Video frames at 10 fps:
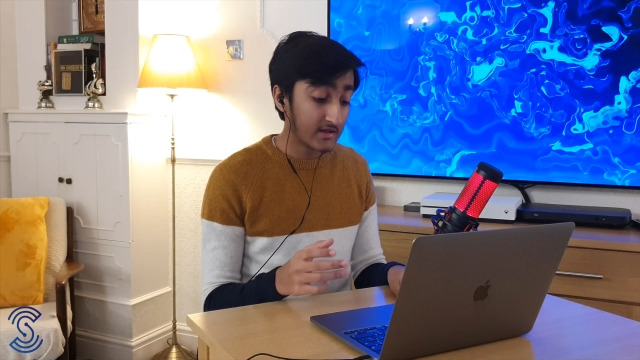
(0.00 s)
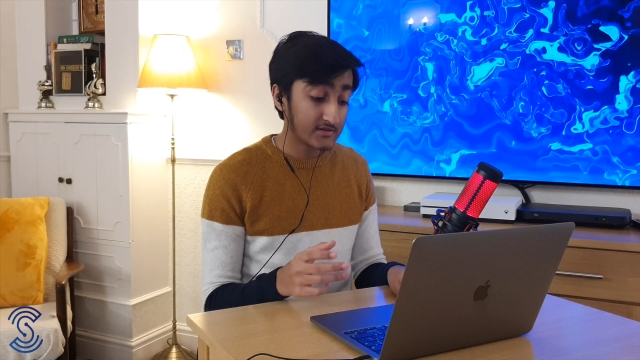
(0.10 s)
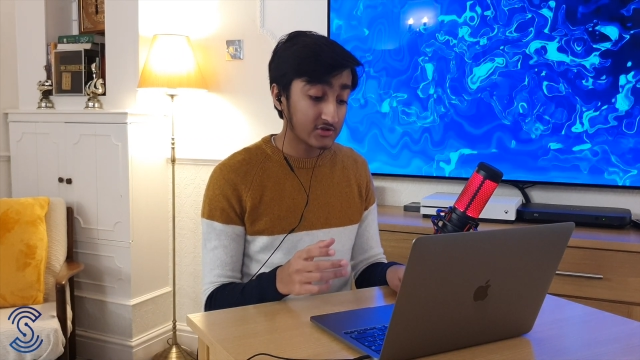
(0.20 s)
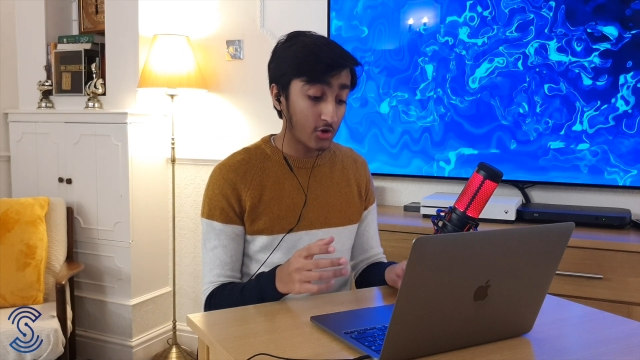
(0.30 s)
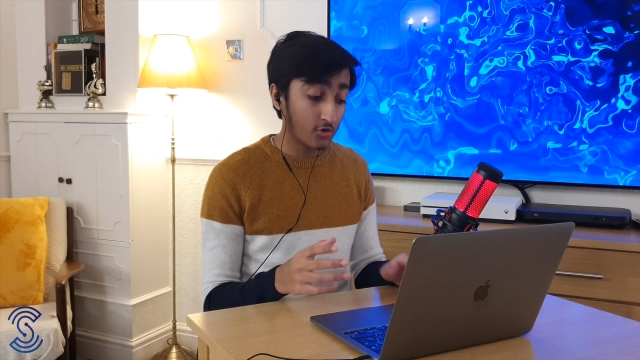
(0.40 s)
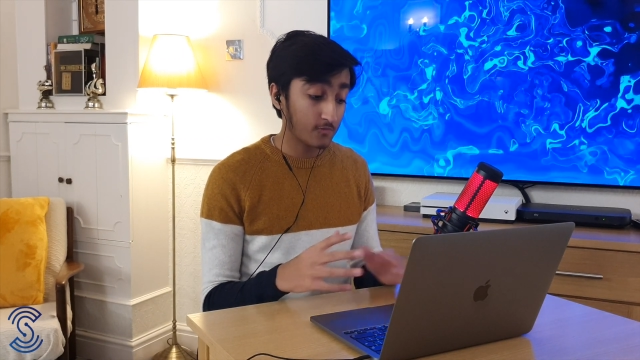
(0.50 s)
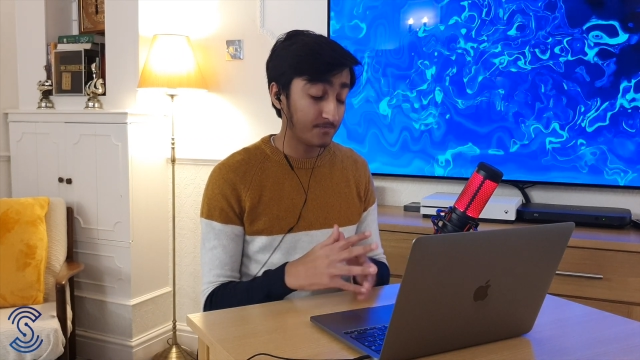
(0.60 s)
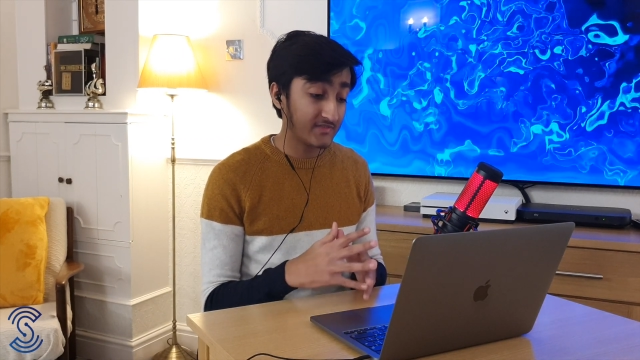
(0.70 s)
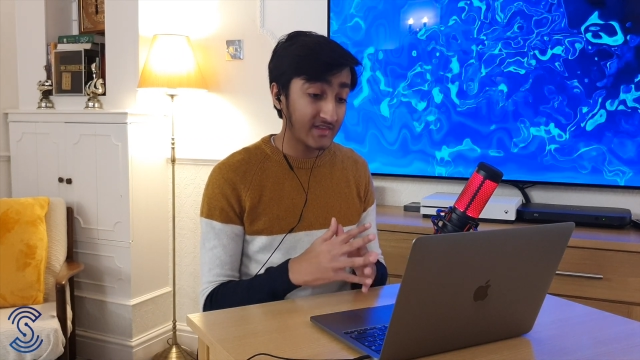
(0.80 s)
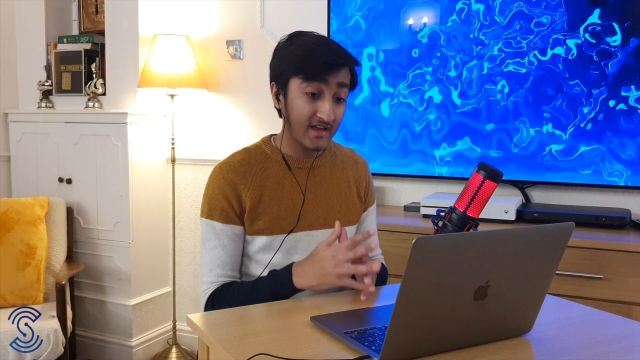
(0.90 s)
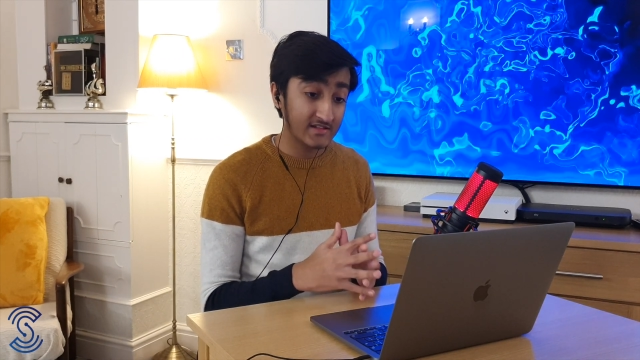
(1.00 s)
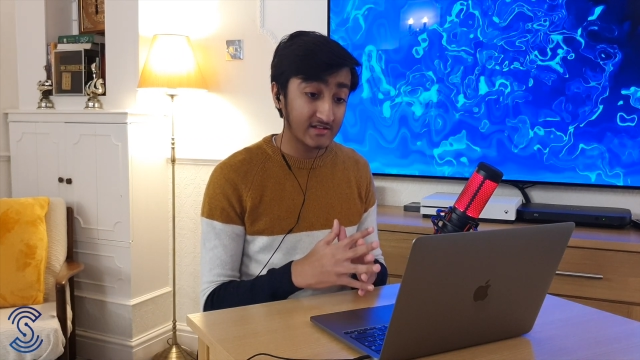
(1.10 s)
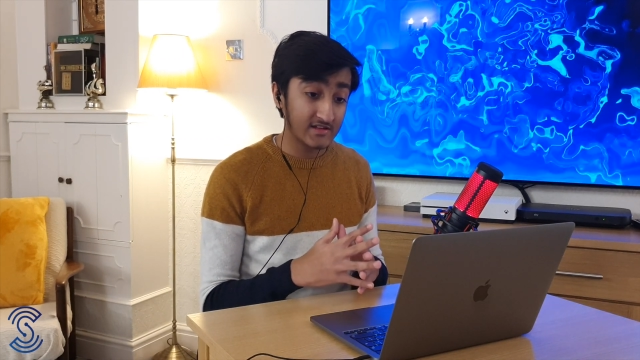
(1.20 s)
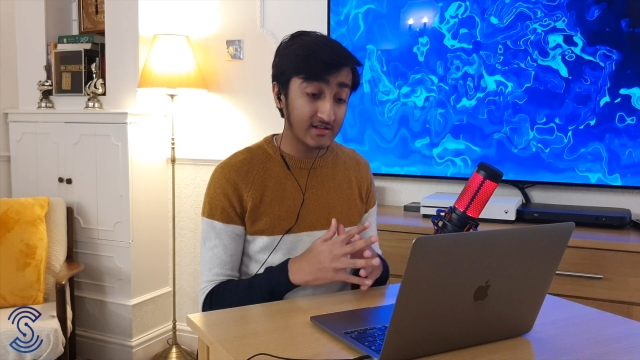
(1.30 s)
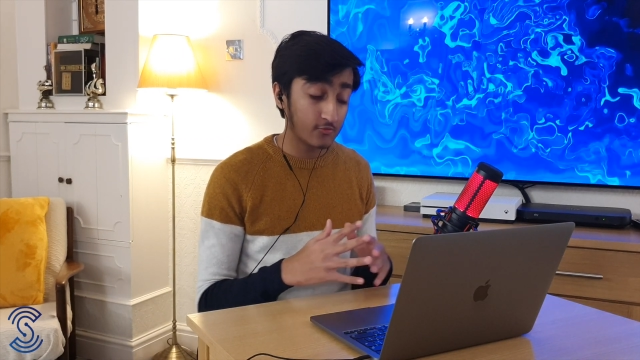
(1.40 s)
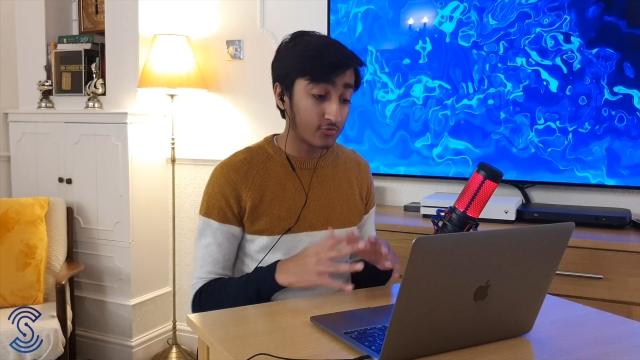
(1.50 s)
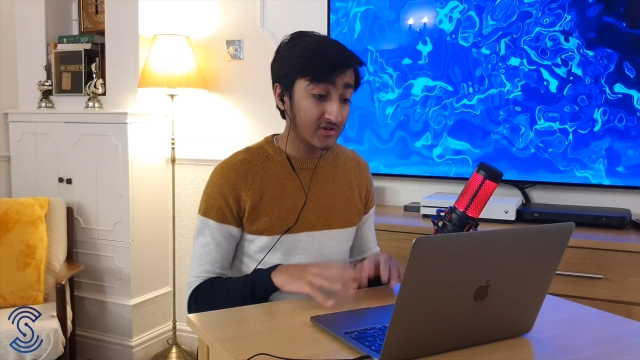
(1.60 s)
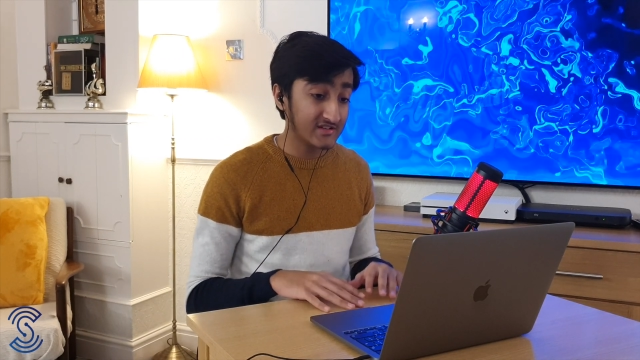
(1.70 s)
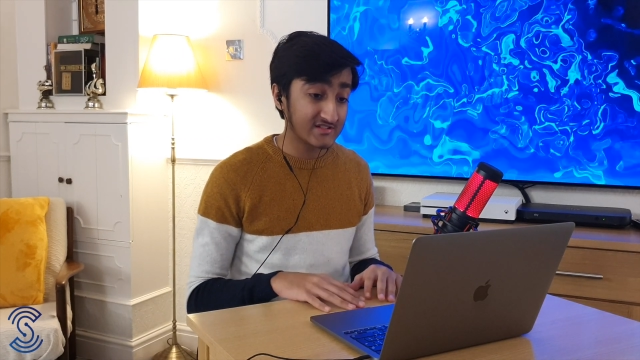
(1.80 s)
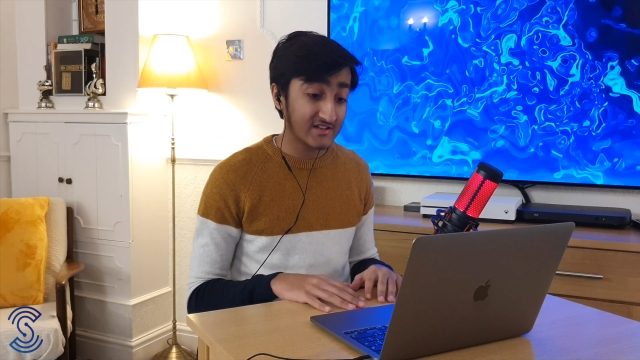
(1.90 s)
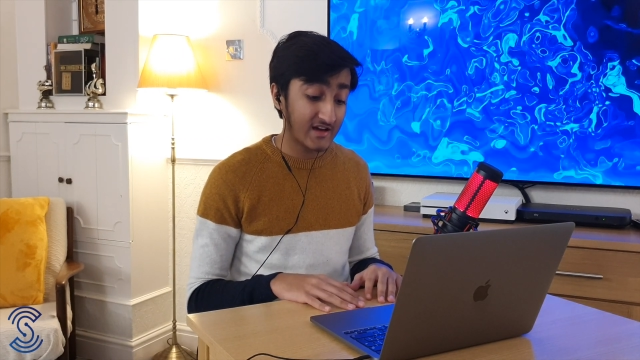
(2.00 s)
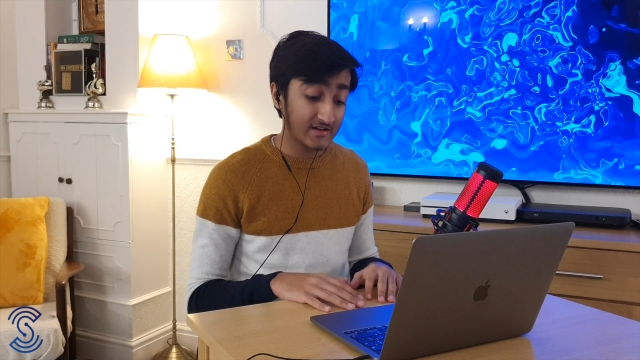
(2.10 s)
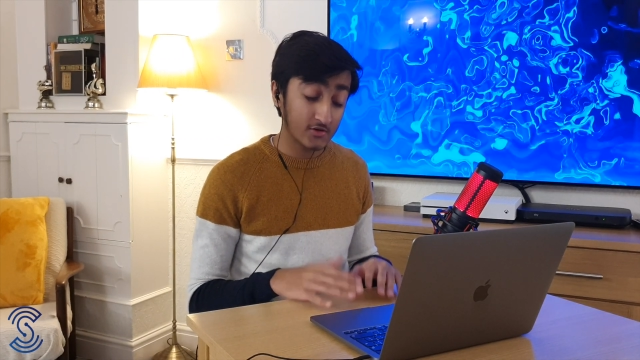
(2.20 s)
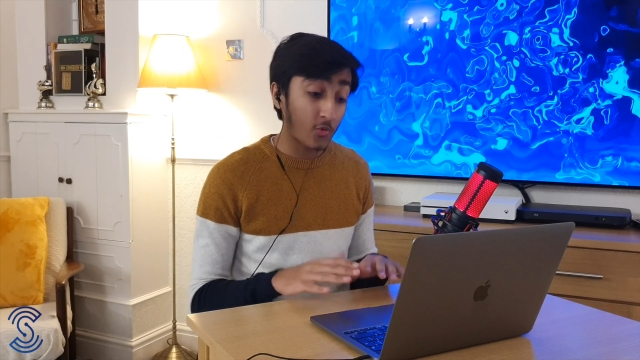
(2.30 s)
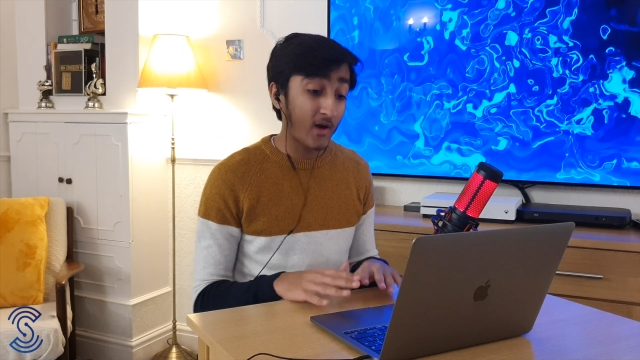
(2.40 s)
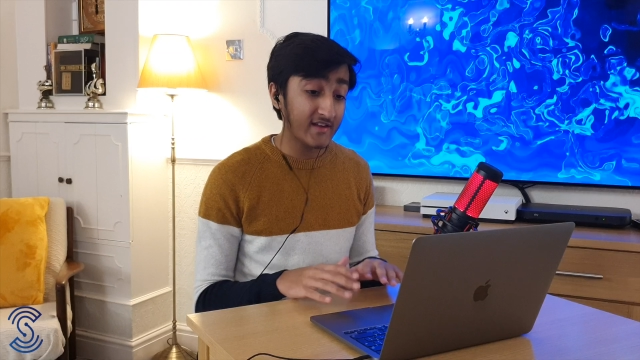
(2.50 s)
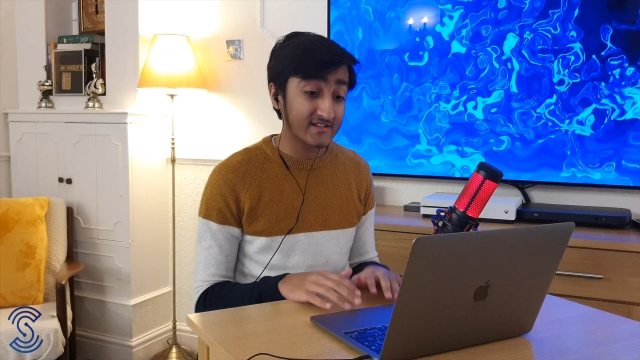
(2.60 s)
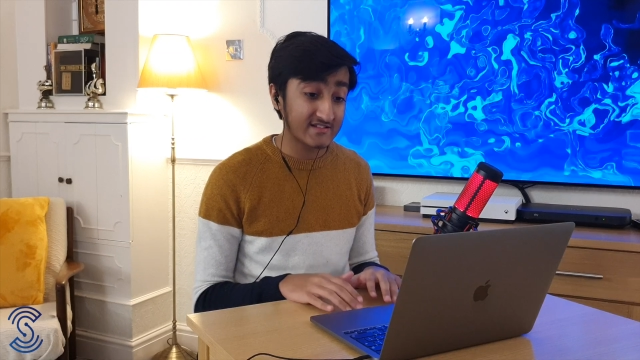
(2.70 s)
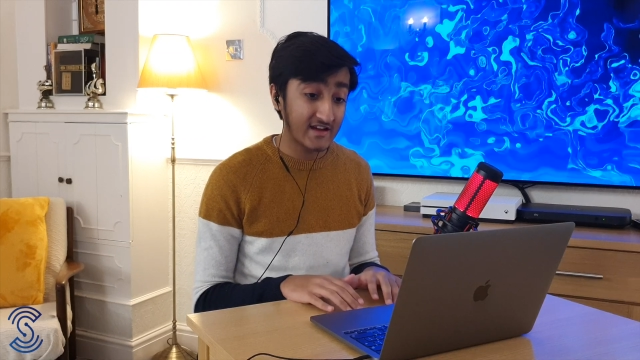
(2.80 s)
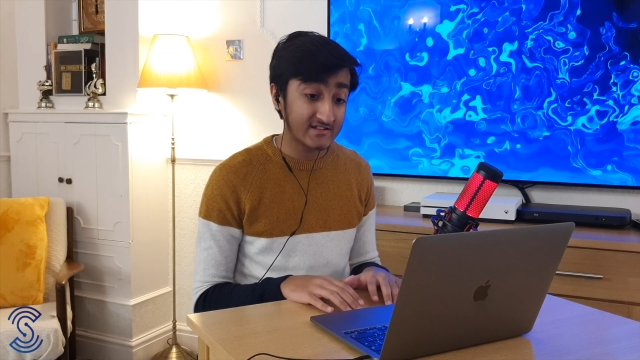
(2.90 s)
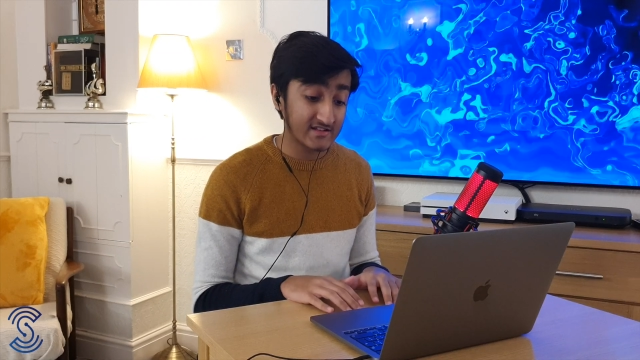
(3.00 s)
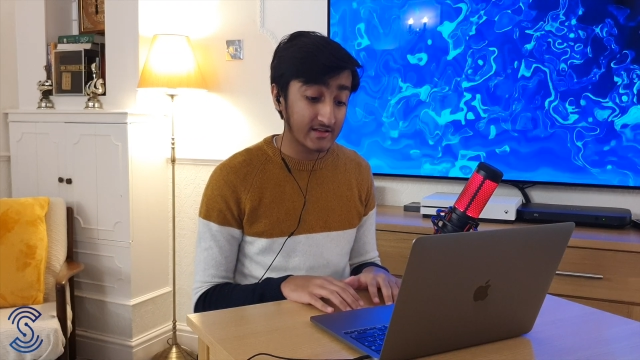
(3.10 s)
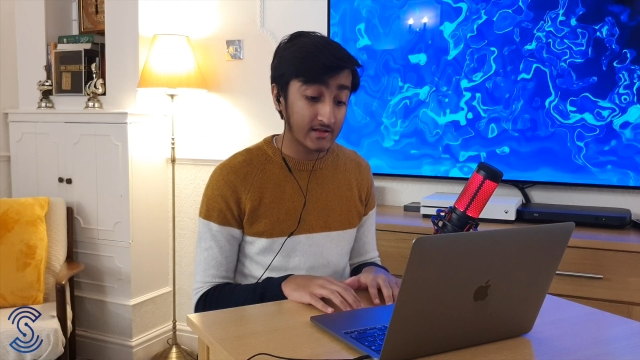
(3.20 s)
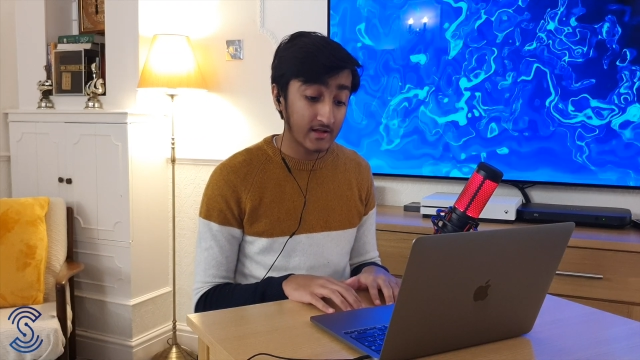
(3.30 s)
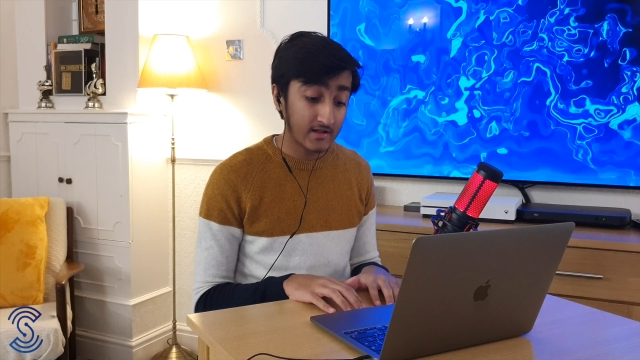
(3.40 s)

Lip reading: So yeah, the redesign, quite exciting.